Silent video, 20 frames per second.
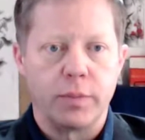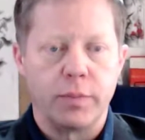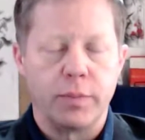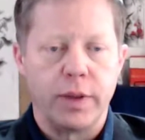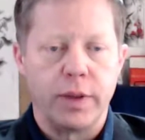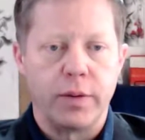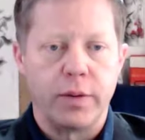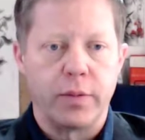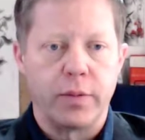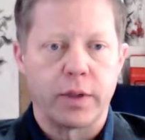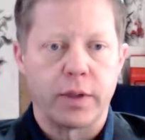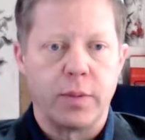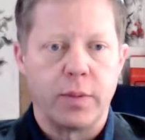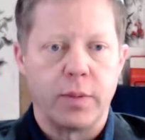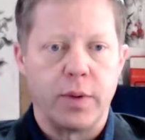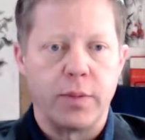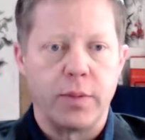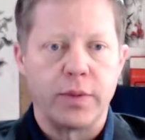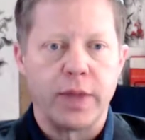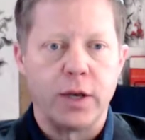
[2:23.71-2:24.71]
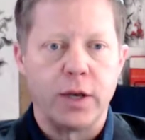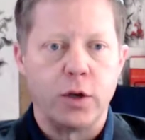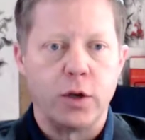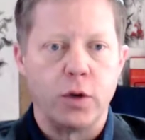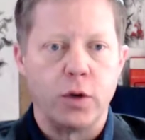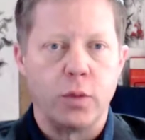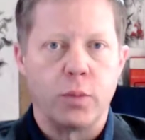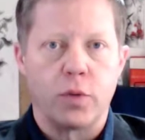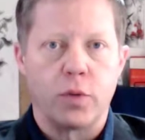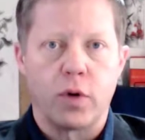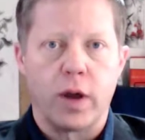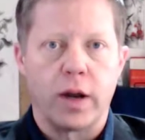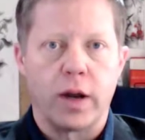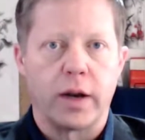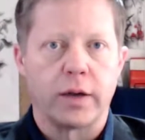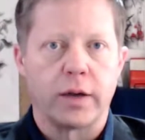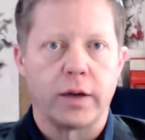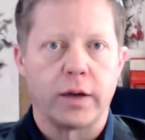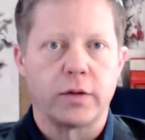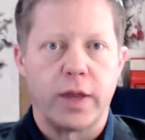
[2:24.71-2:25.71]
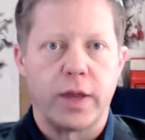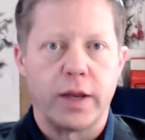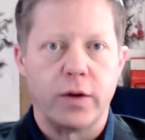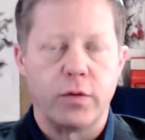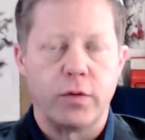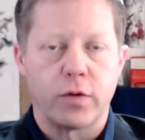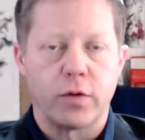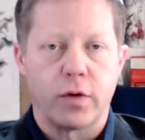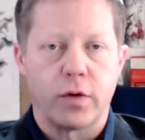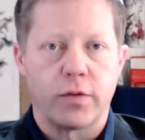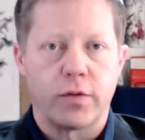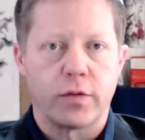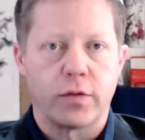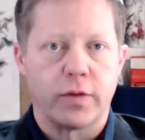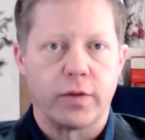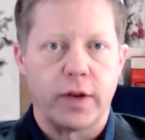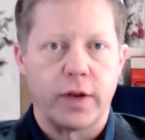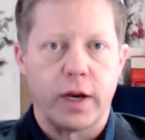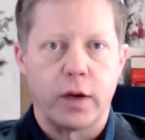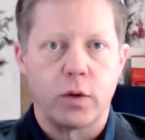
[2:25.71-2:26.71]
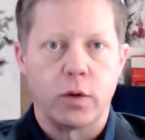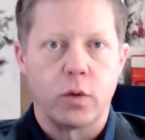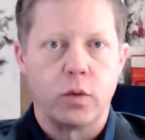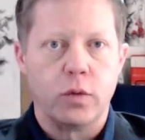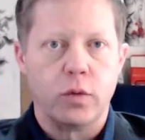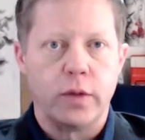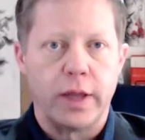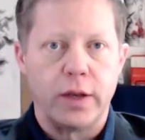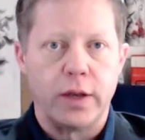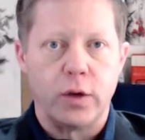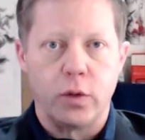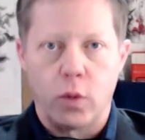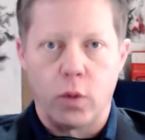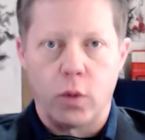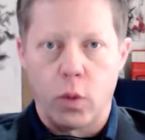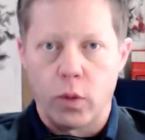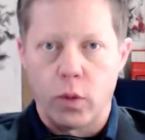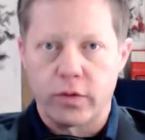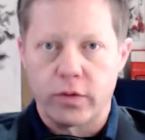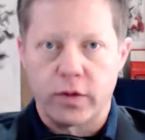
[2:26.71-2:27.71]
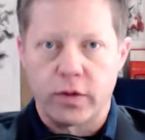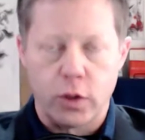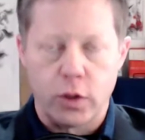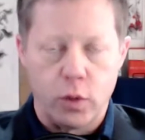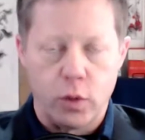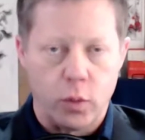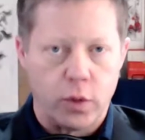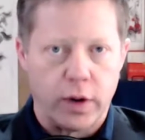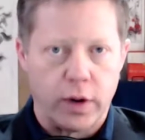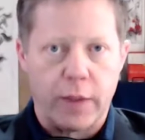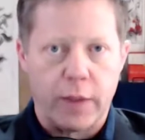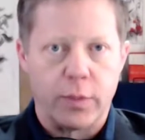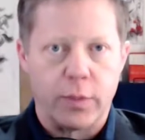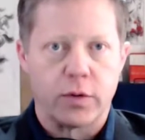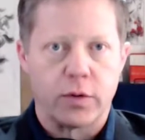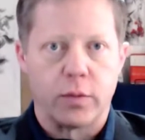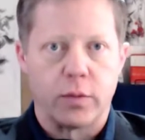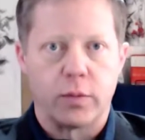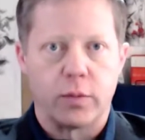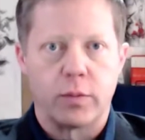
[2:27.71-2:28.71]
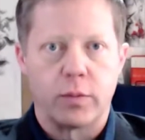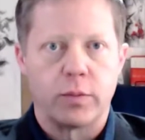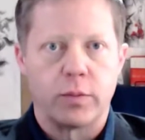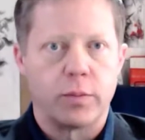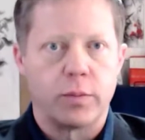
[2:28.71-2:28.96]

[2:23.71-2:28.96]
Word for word: being able to come up with that new product or that new service or then that new course that you weren't able to